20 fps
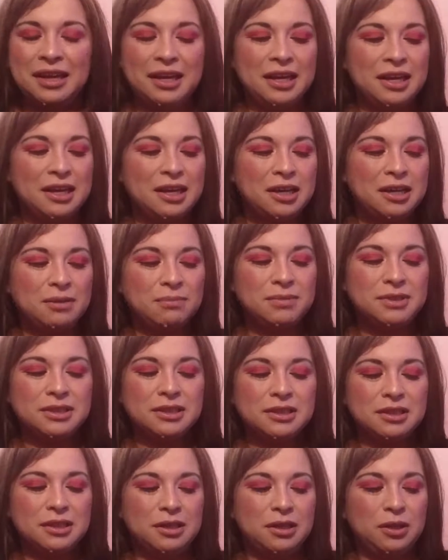It
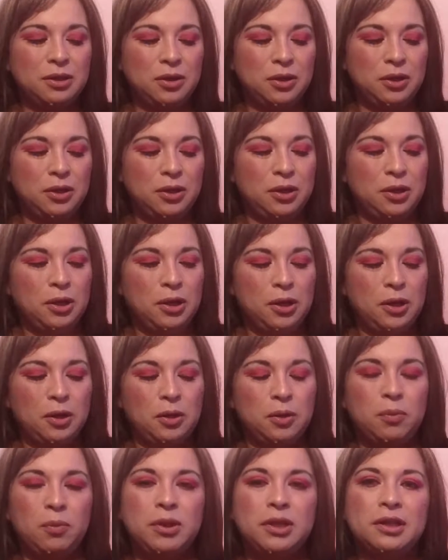comes
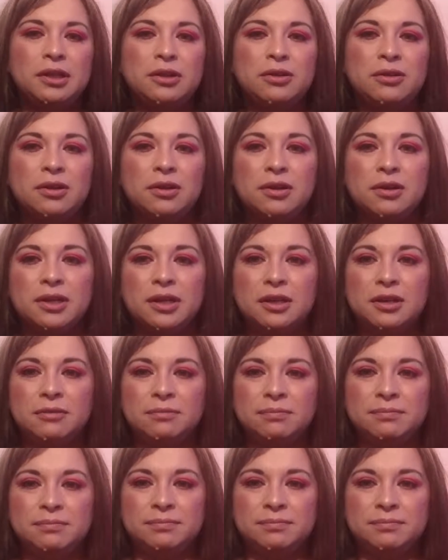with a little card